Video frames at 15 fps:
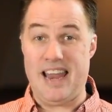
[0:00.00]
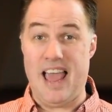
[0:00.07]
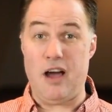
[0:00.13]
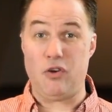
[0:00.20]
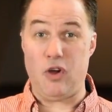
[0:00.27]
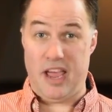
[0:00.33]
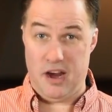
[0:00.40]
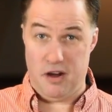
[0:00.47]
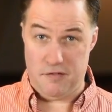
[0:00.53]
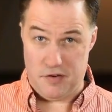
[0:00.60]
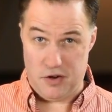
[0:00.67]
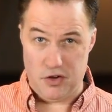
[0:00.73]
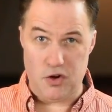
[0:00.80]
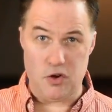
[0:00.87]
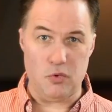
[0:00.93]
I now care
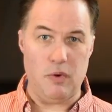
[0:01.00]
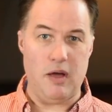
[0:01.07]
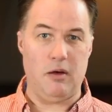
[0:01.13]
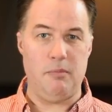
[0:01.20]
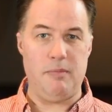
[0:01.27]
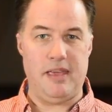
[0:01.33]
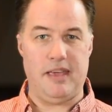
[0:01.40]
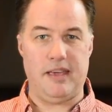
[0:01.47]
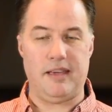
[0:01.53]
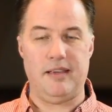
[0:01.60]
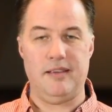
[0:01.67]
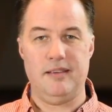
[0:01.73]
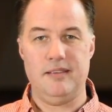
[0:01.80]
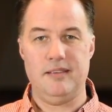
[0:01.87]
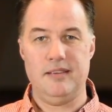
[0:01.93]
for your well-being.